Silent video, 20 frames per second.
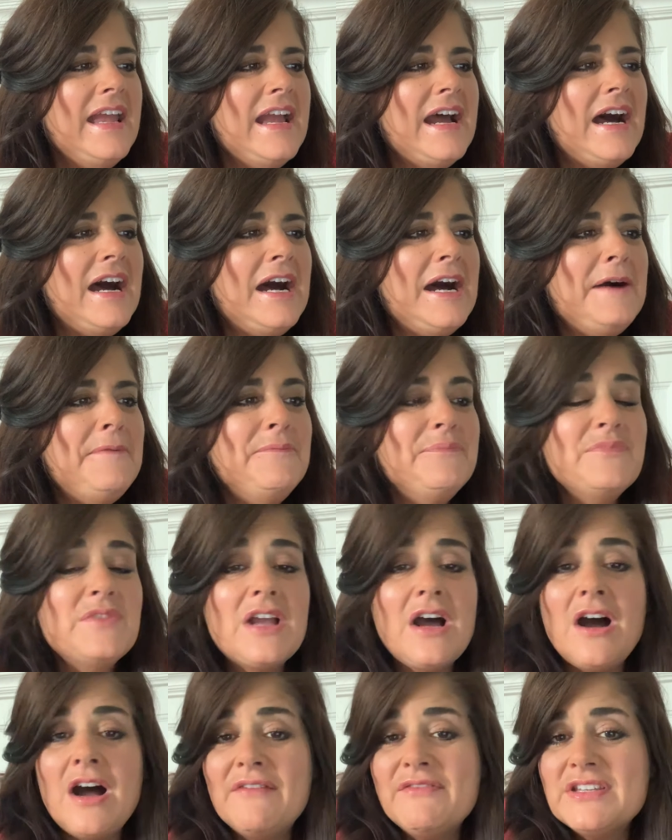
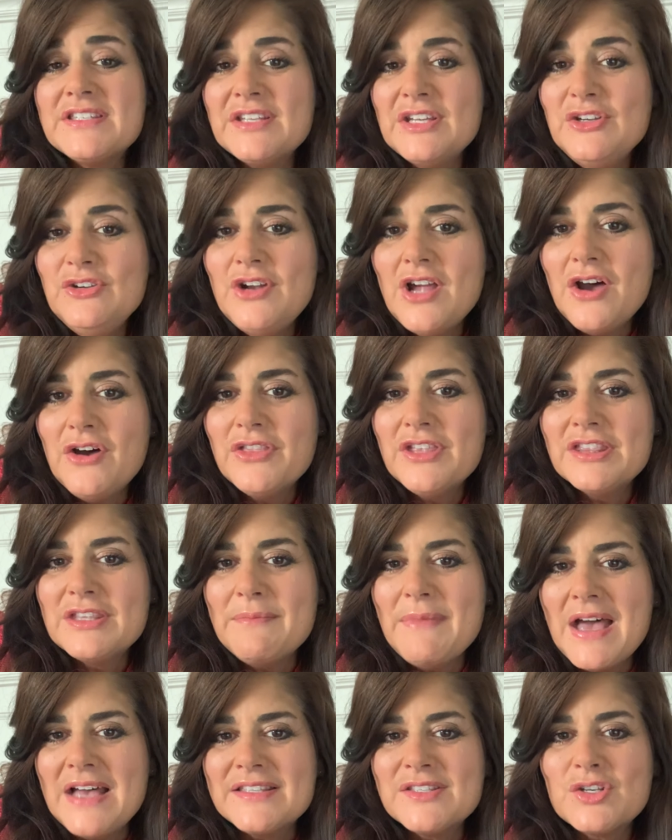Obviously, you know that the
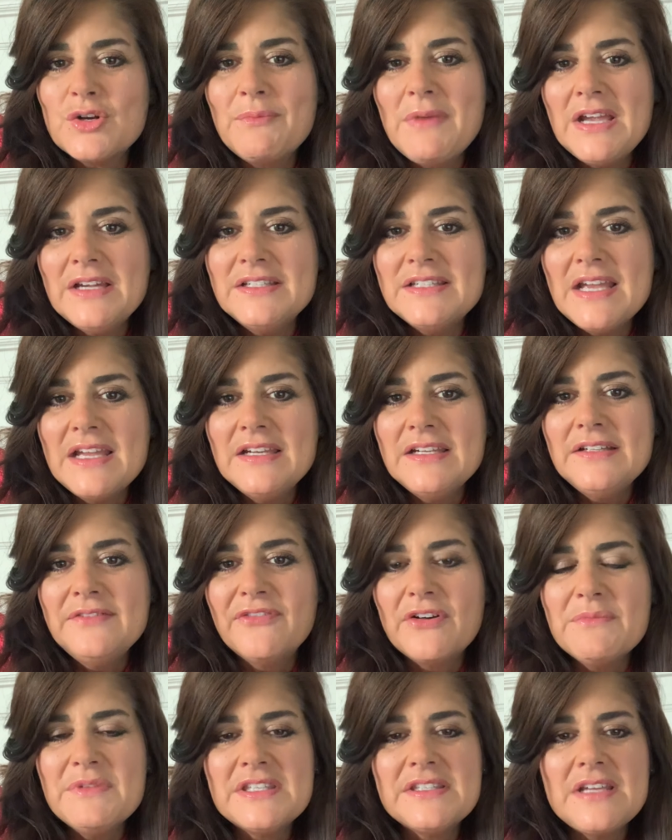masks are mandated
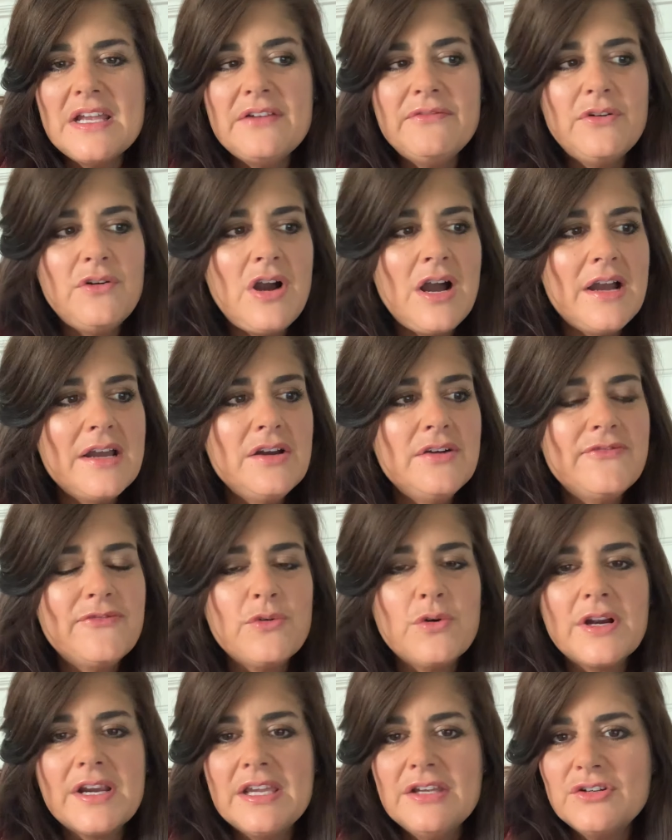from the state of Ohio
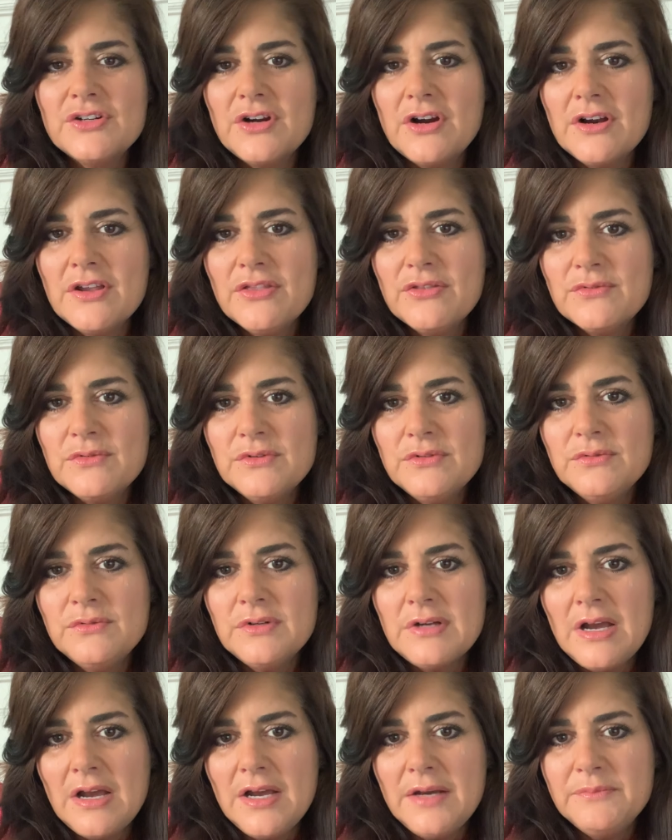for kindergarten through
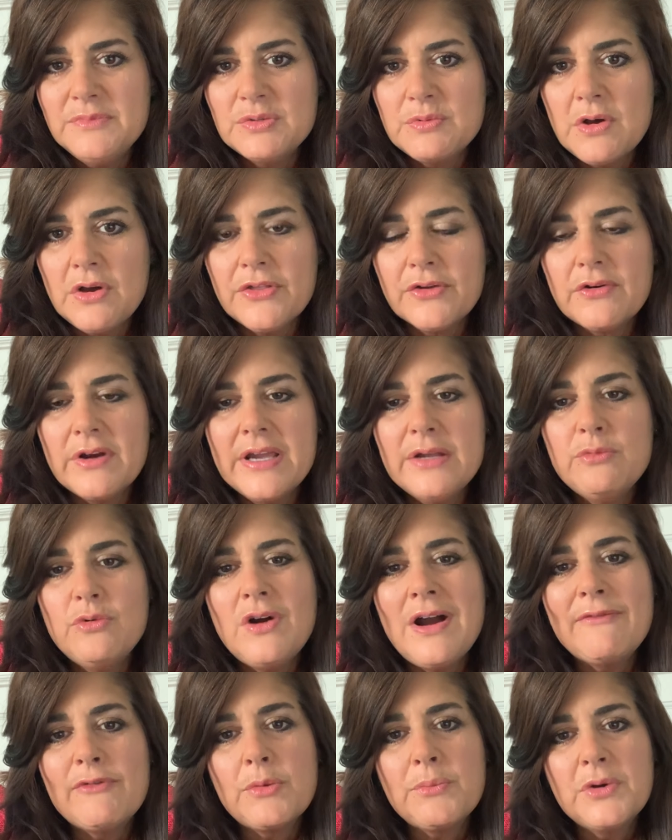12th grade. We'll
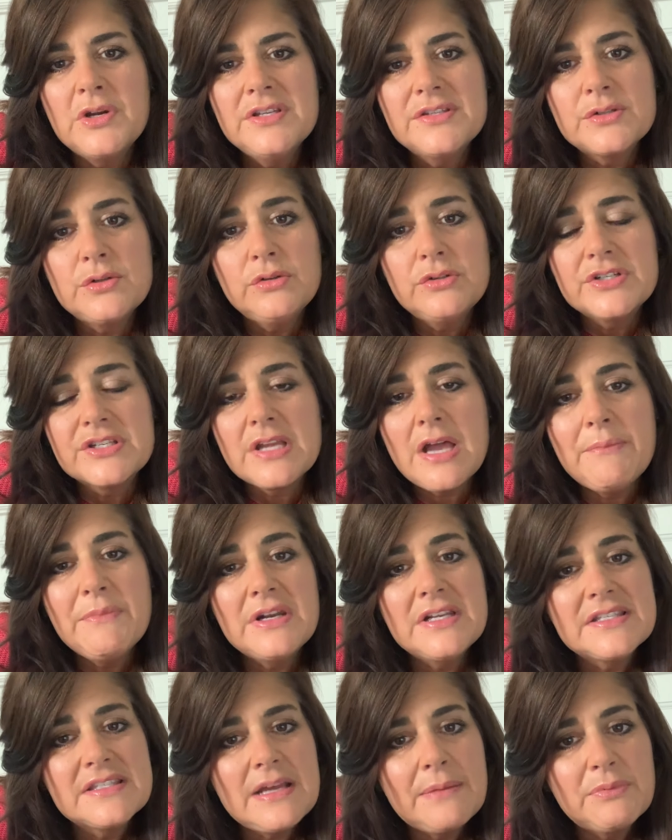have our preschoolers come in
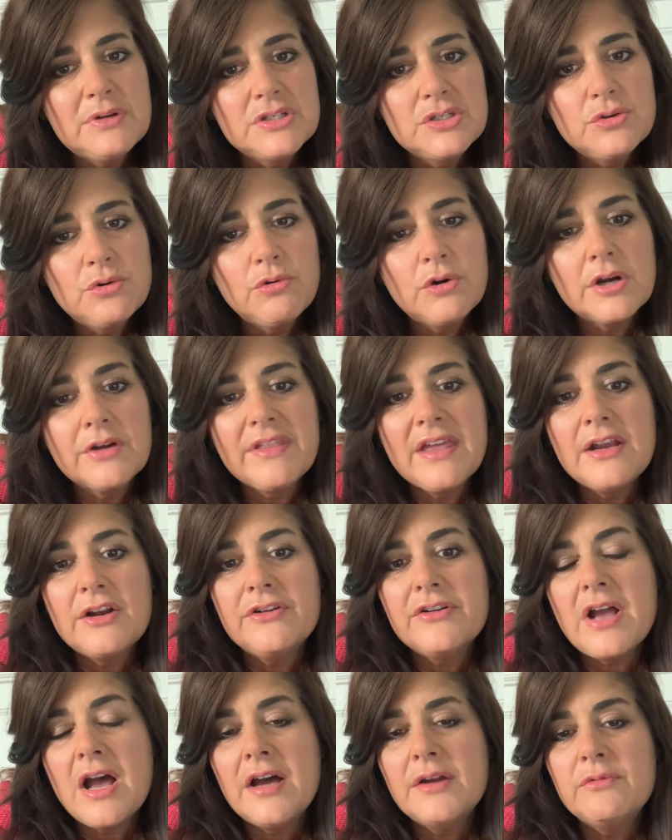a separate door. They are
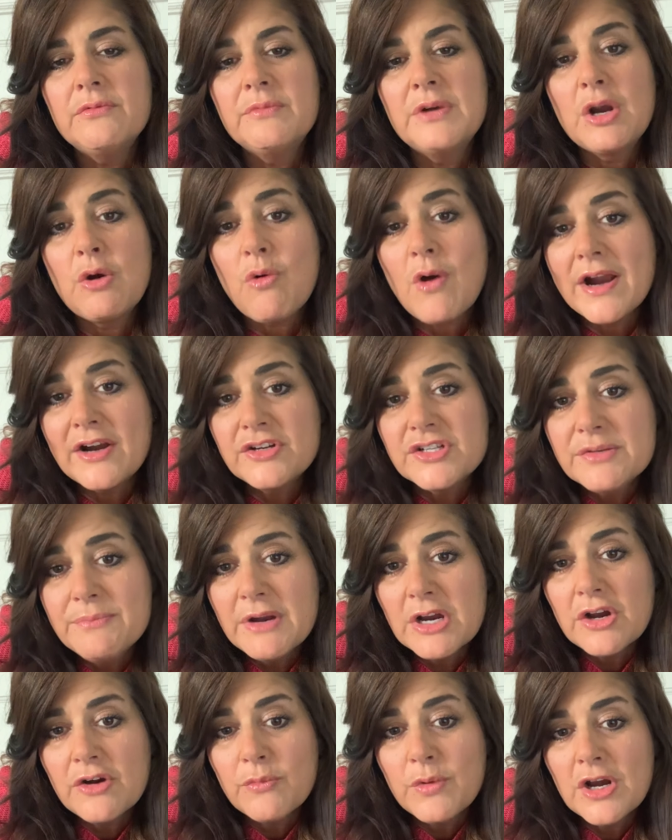not required
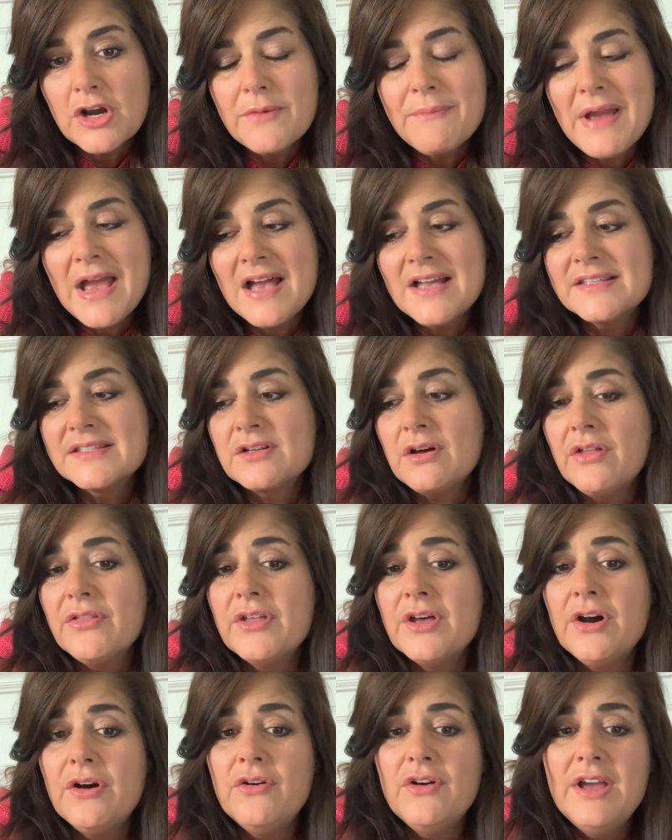to wear a mask,
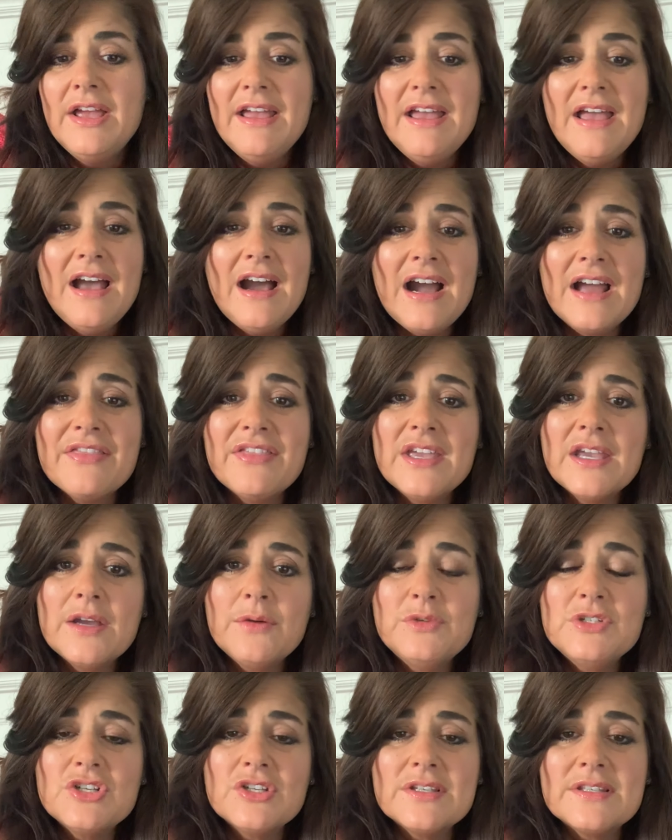although I think it
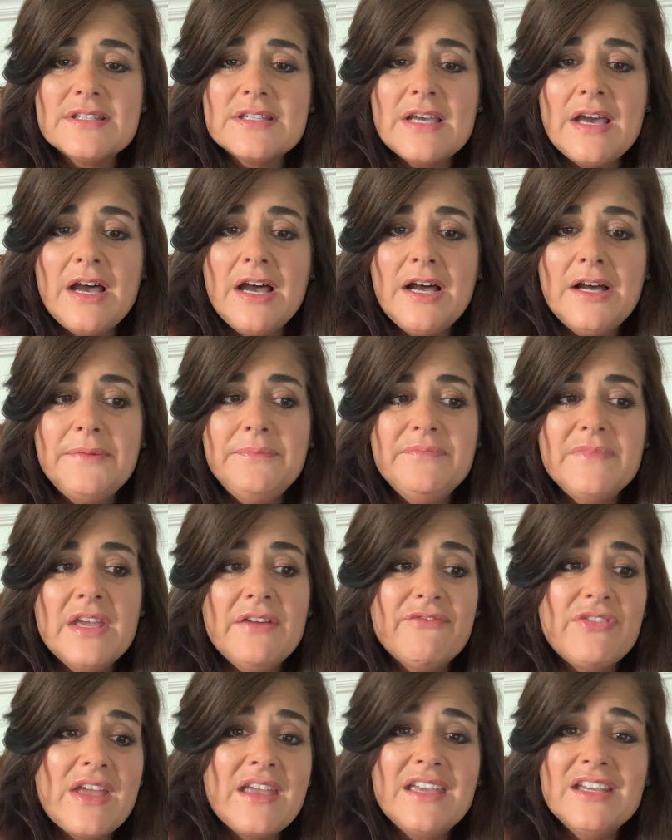would just,
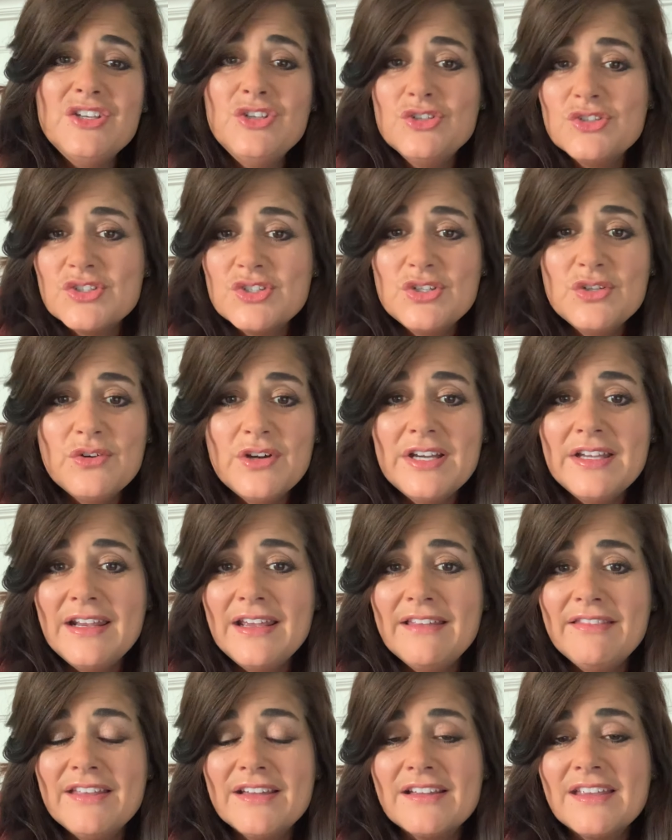if they get used to it
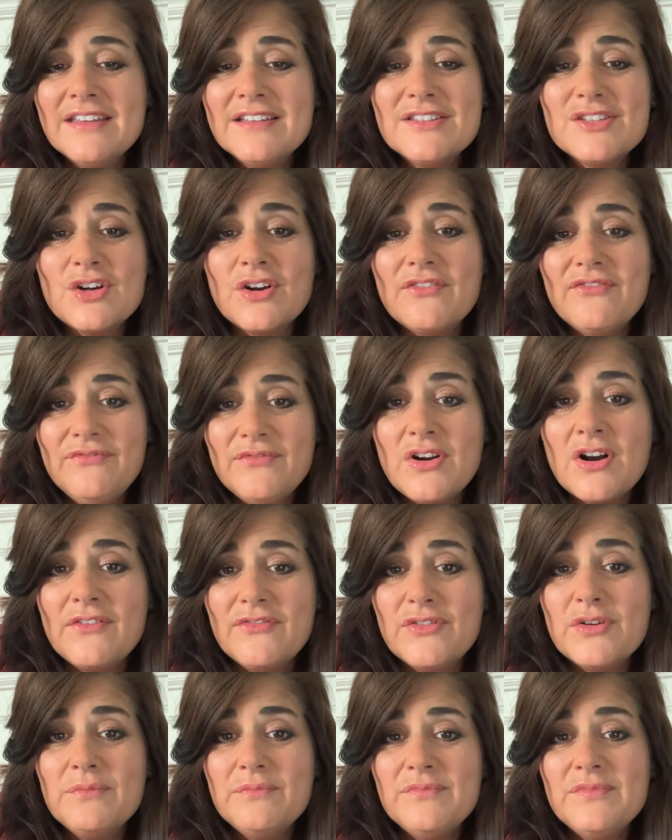and the kids
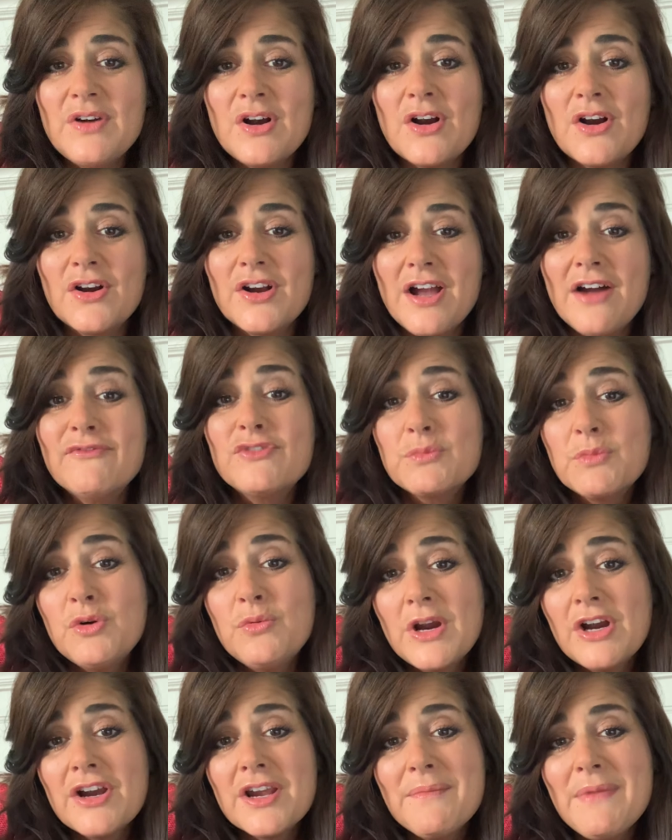are comfortable
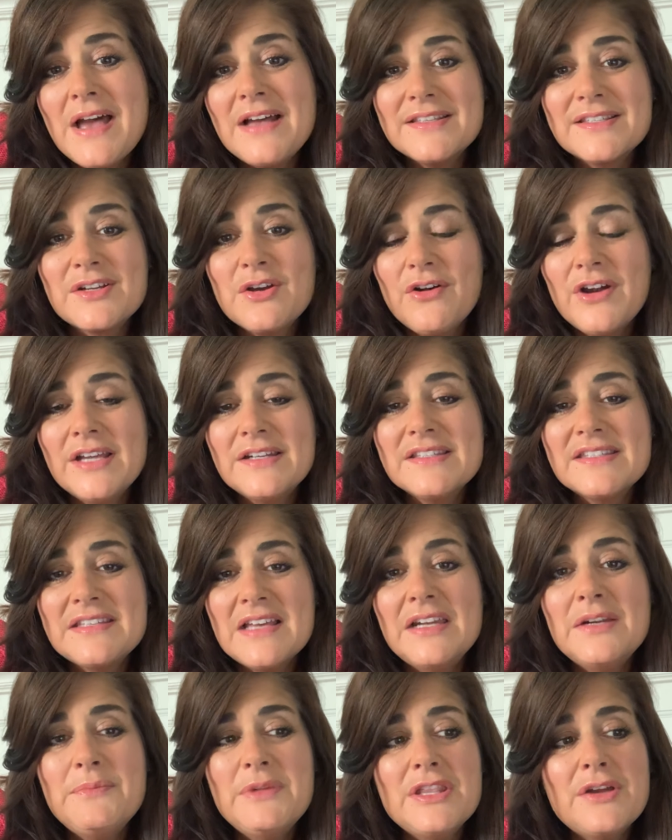wearing a mask, go ahead and
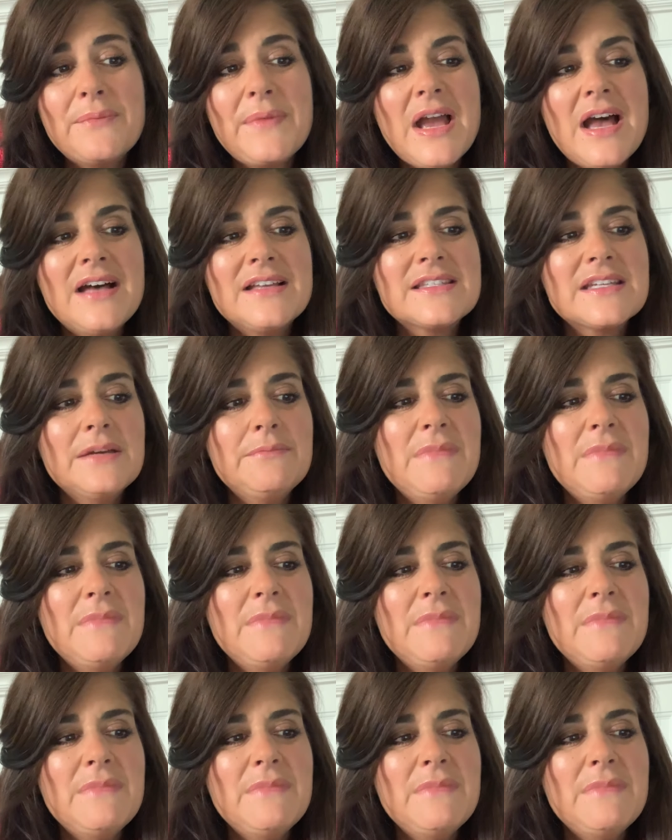send them in their mask.